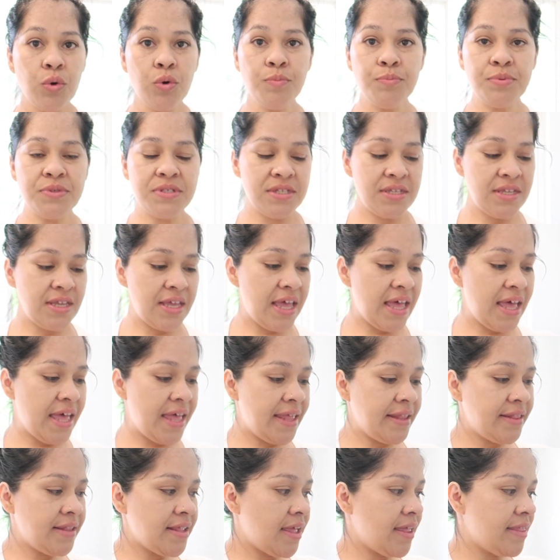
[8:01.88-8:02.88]
Oops.
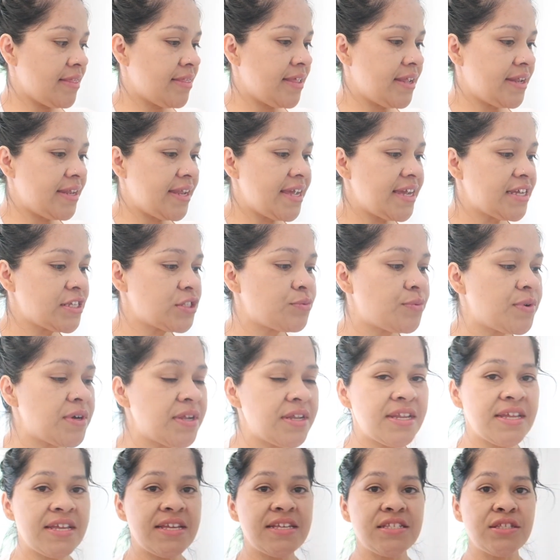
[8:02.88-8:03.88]
And the next
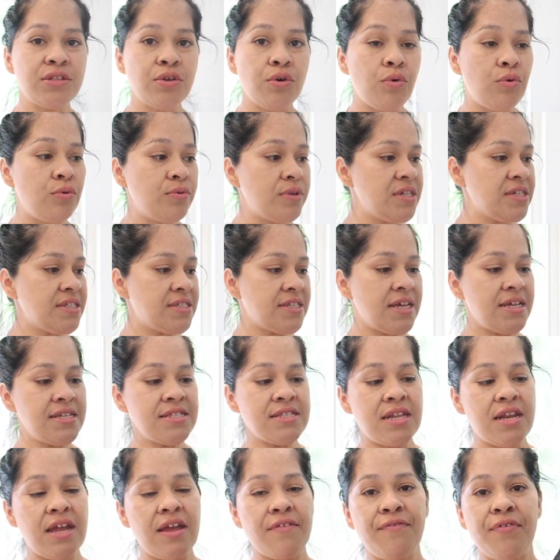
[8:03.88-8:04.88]
one is the only size
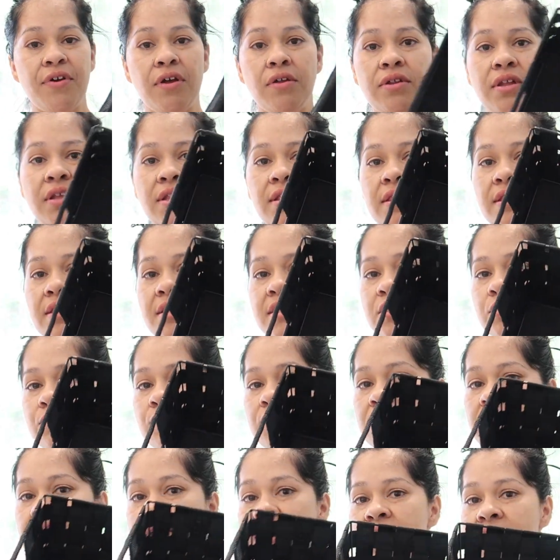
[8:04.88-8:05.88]
that I found in this
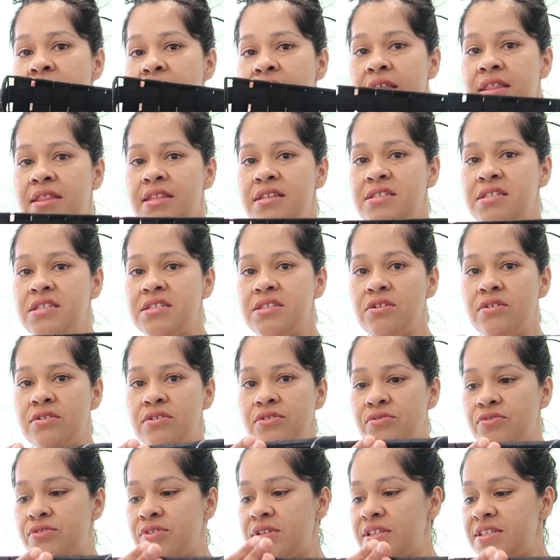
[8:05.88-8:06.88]
one. This is
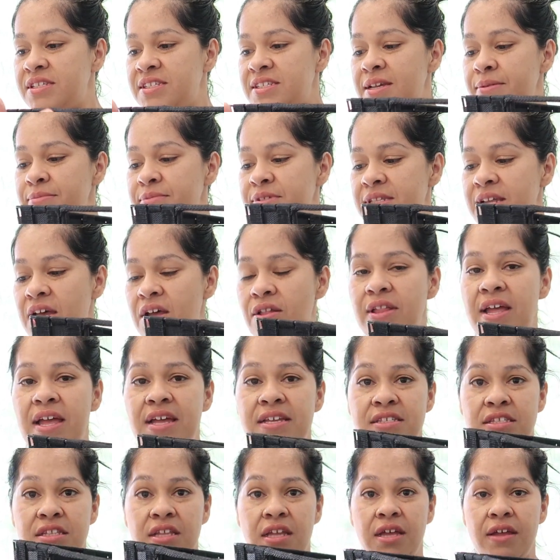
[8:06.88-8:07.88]
also the same style
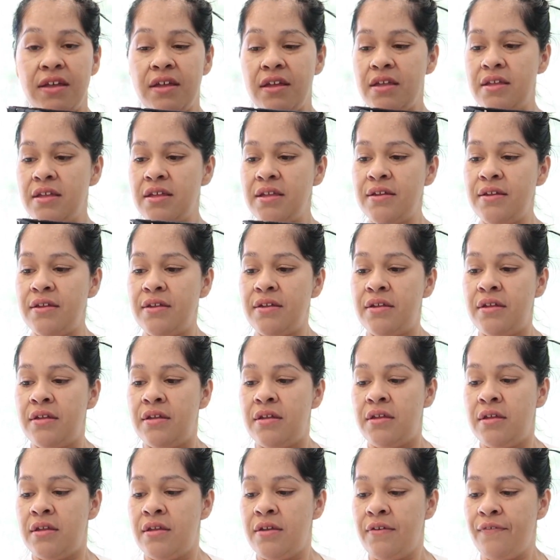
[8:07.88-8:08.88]
as the
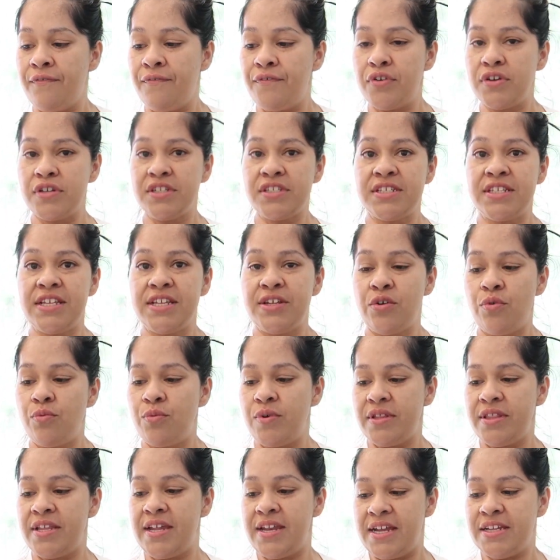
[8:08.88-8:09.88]
first little
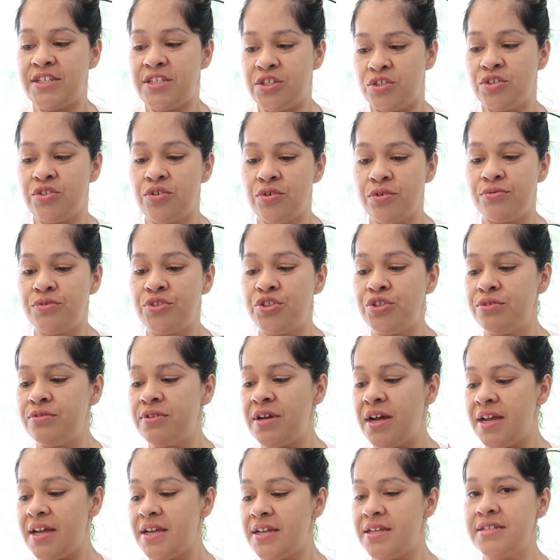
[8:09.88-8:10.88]
one that I showed you
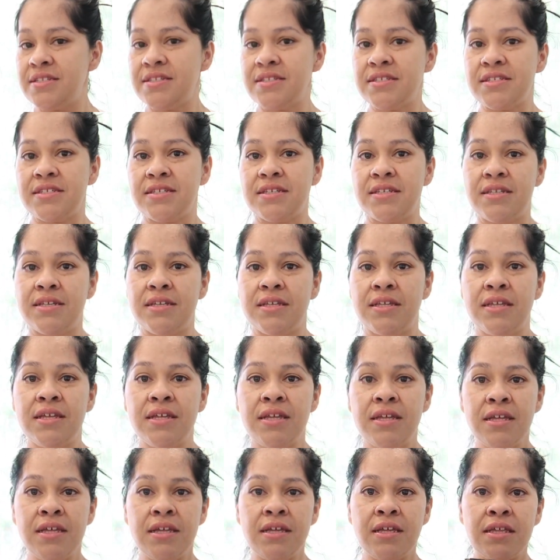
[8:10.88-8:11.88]
guys.
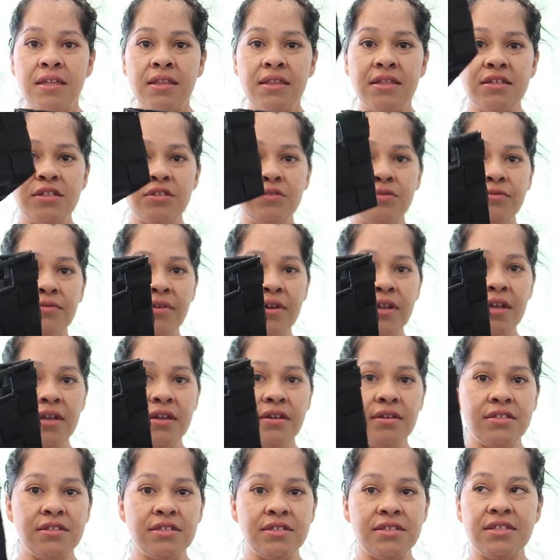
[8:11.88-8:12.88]
This one right
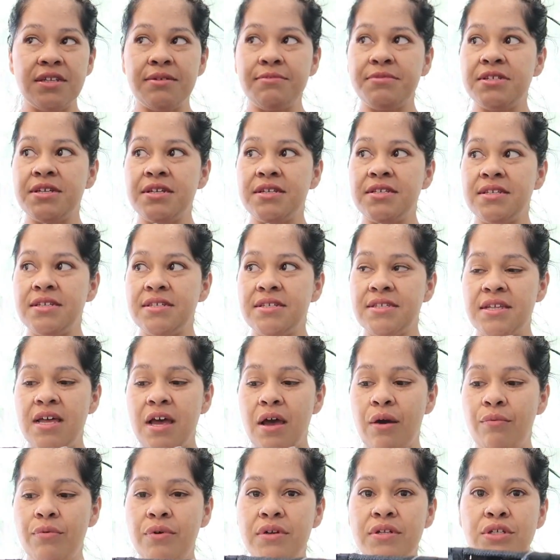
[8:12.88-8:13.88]
here is the same size as
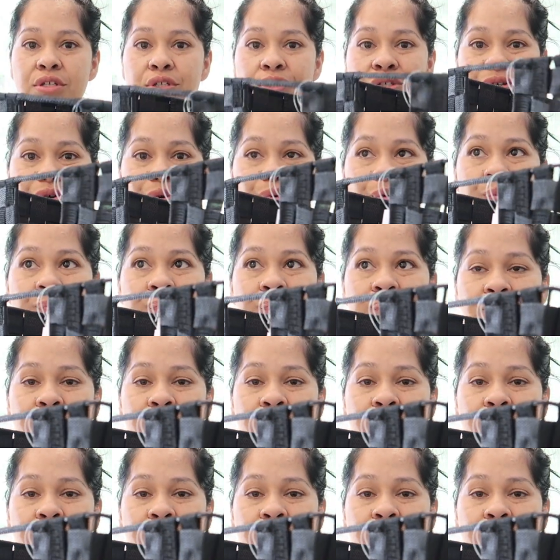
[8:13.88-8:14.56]
that one. So